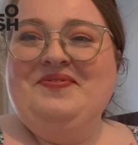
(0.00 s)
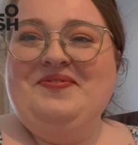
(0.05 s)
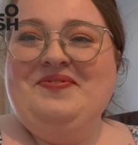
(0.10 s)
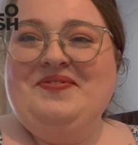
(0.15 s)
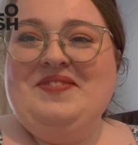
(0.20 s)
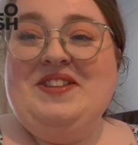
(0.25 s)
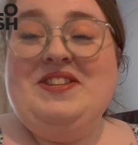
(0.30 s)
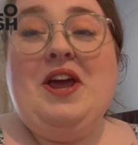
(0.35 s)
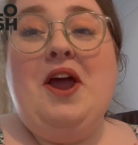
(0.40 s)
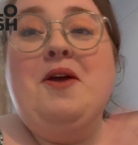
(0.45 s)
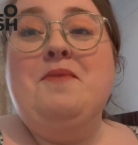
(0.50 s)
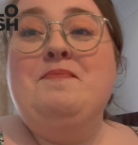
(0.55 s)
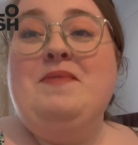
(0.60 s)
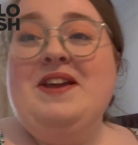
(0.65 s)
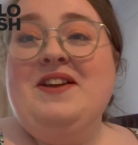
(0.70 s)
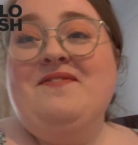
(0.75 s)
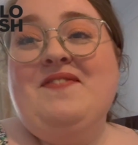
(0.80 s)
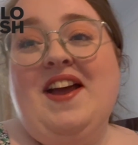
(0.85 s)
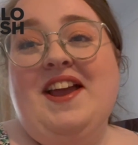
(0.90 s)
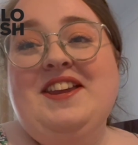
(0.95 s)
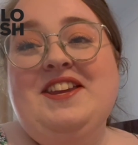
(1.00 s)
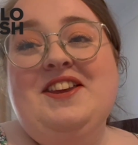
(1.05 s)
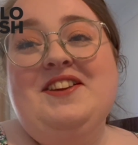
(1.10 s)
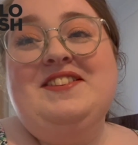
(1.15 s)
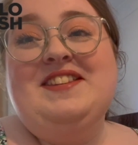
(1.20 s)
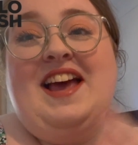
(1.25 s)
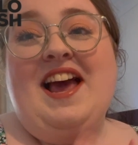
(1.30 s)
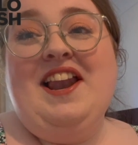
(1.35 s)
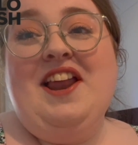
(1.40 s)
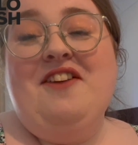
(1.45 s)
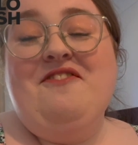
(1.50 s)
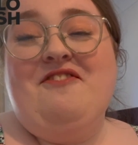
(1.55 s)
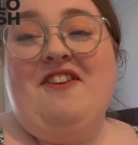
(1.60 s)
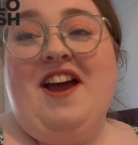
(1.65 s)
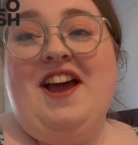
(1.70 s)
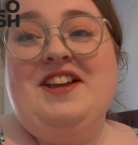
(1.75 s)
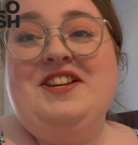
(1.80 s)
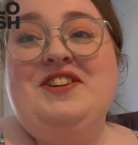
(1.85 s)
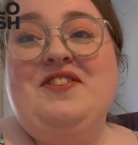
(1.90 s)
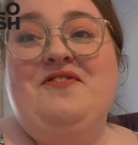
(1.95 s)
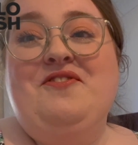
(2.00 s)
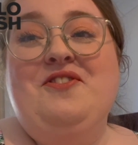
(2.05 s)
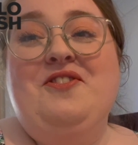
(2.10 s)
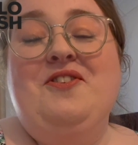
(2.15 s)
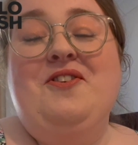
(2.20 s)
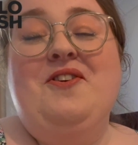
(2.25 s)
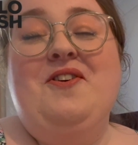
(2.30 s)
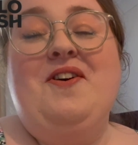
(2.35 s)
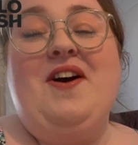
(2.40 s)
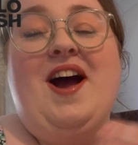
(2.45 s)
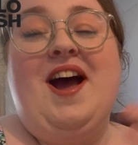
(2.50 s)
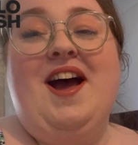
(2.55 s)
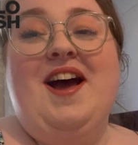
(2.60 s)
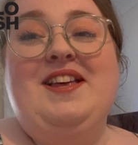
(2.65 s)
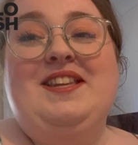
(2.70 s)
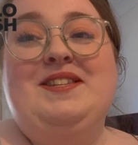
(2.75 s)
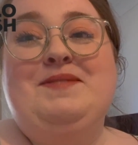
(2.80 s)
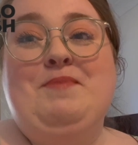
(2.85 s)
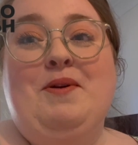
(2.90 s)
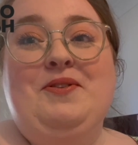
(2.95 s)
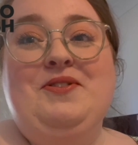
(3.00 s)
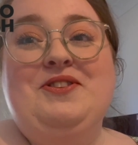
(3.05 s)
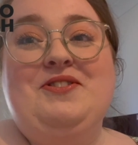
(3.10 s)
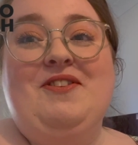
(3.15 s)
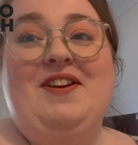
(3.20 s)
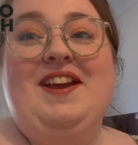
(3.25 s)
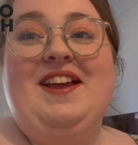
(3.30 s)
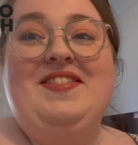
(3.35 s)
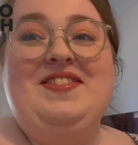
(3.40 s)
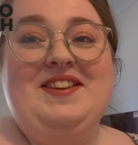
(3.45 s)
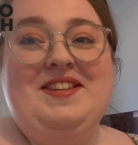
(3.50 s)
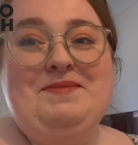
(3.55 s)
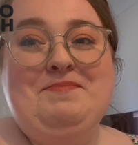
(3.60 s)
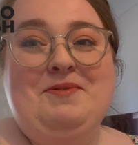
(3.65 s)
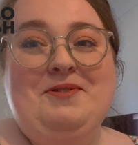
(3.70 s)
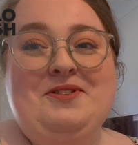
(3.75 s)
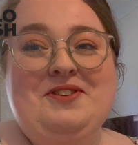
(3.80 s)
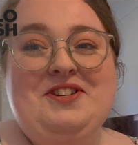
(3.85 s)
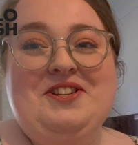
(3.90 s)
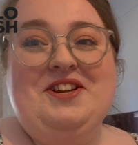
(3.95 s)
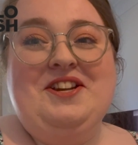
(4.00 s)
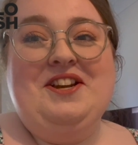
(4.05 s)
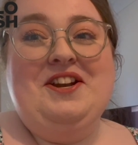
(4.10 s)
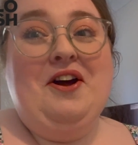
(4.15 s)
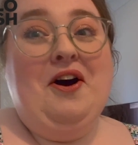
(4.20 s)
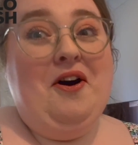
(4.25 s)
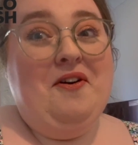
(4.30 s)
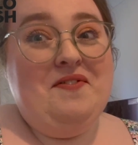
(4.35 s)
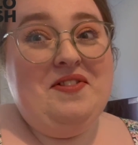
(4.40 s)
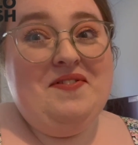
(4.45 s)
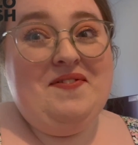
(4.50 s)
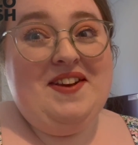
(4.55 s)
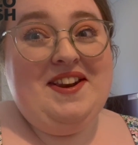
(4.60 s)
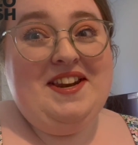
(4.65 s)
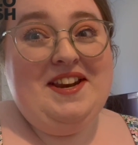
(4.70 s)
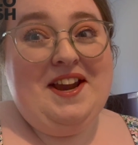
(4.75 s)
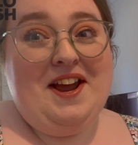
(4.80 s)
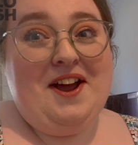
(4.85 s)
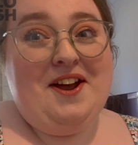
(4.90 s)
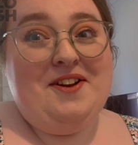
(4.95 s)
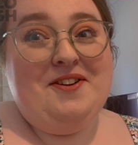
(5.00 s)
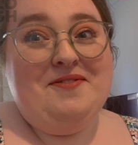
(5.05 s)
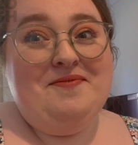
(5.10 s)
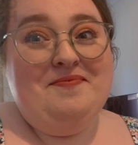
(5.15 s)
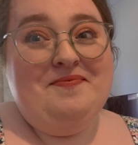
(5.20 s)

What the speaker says: So big thank you to HelloFresh for sponsoring this portion of the video.